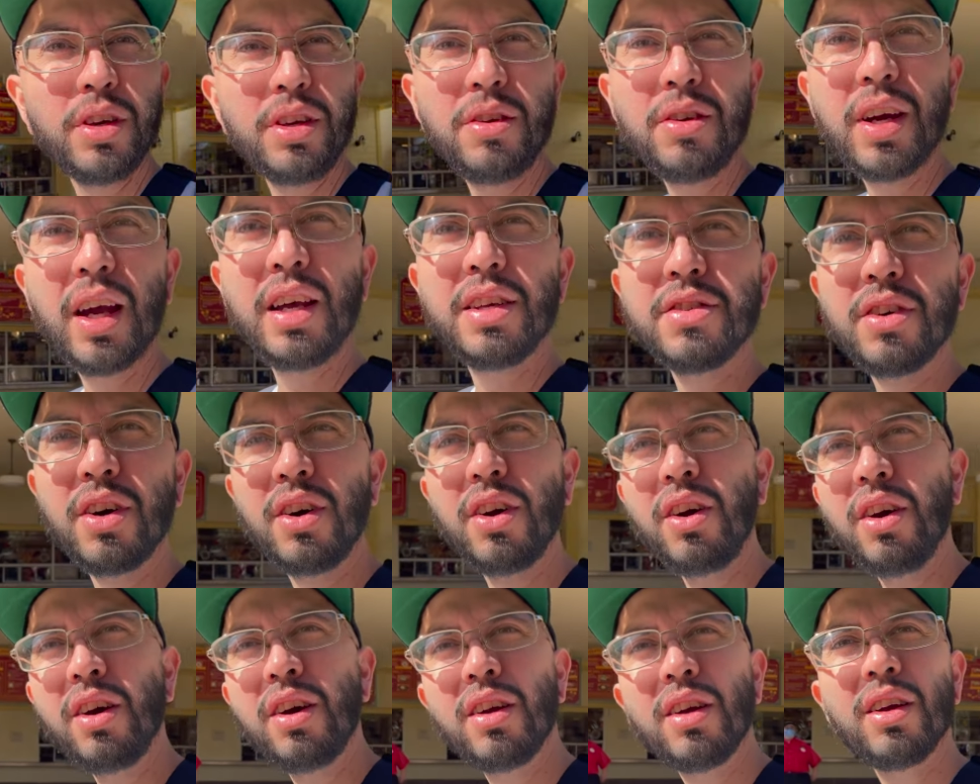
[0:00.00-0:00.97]
Be sure to
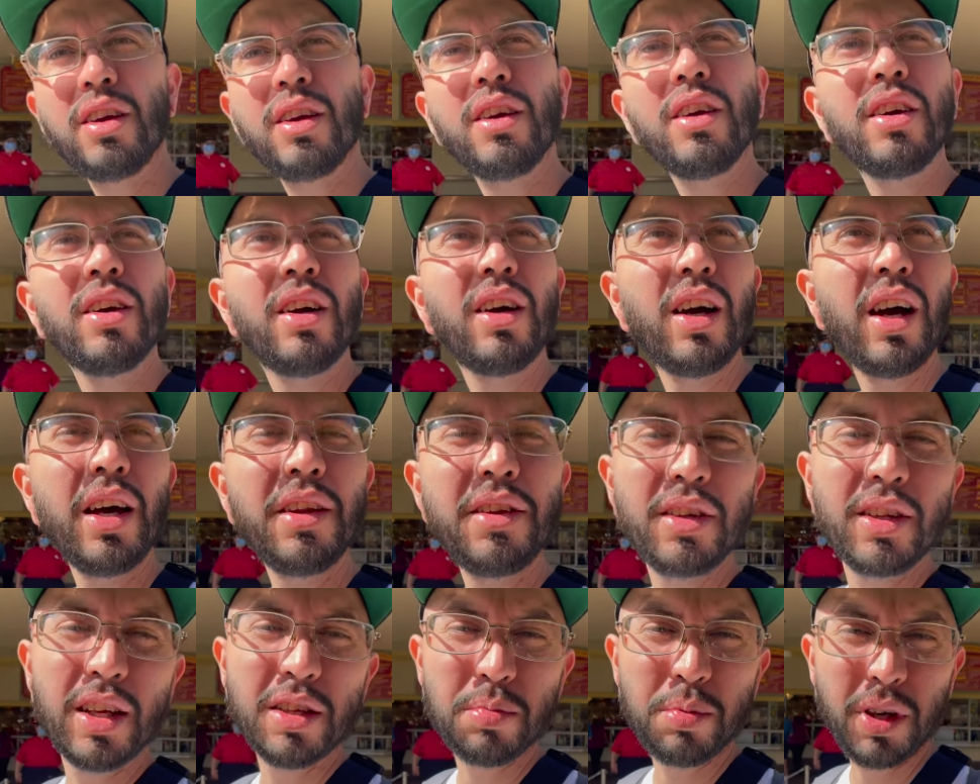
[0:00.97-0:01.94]
subscribe if you want to see
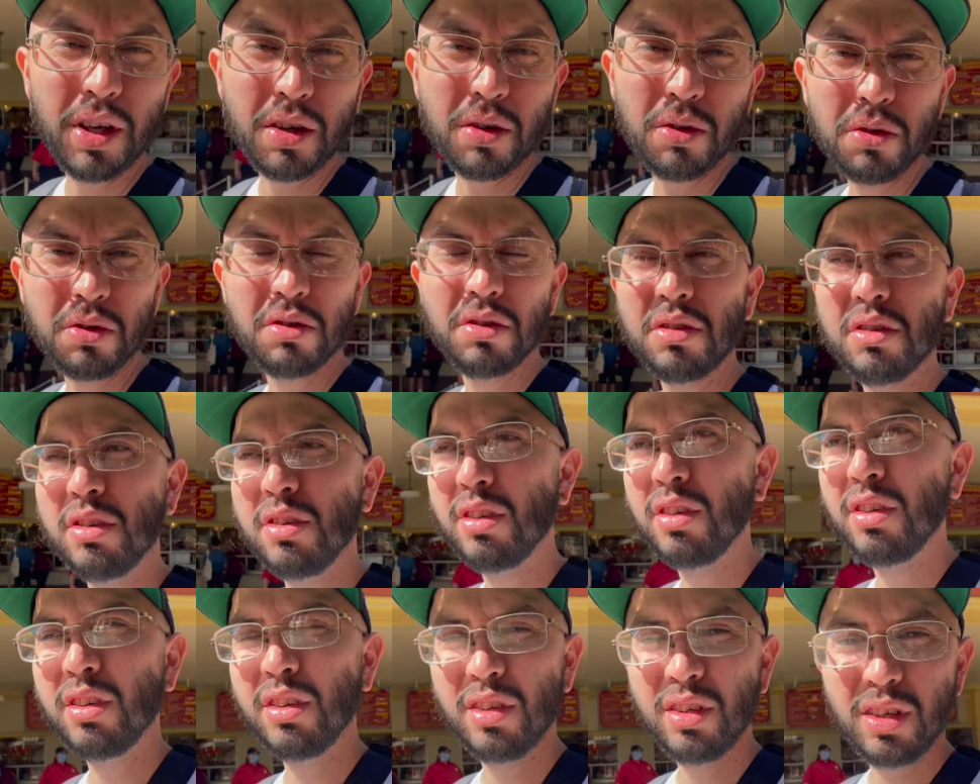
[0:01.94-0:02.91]
more of that.
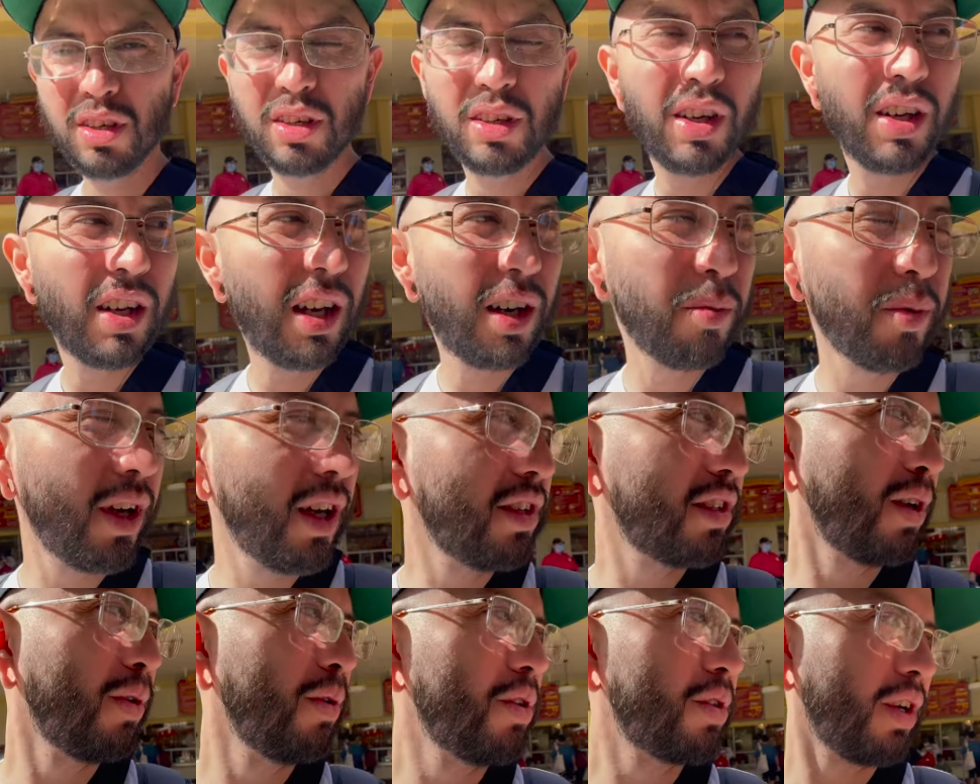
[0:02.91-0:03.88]
But for right now, it is
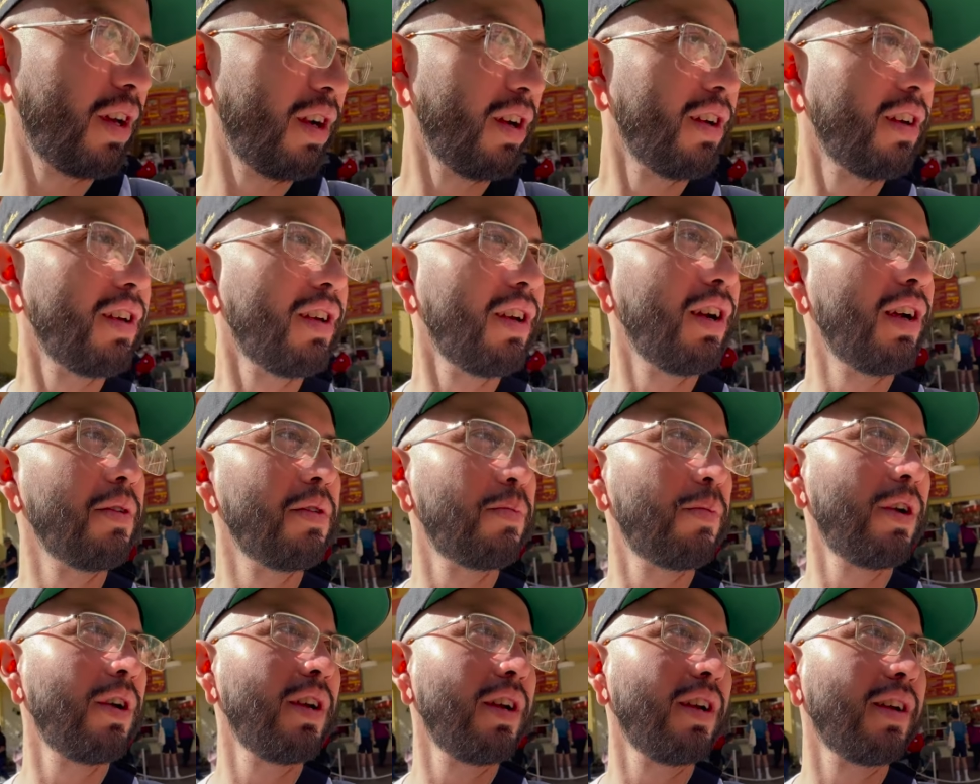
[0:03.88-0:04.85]
Disney
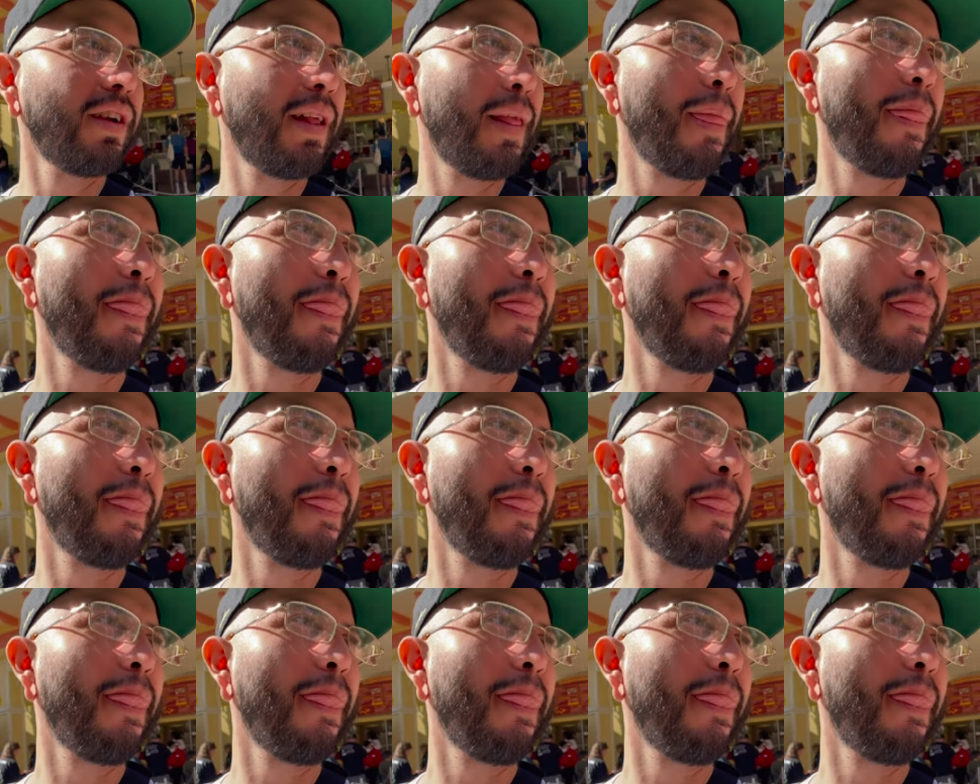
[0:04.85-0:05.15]
theme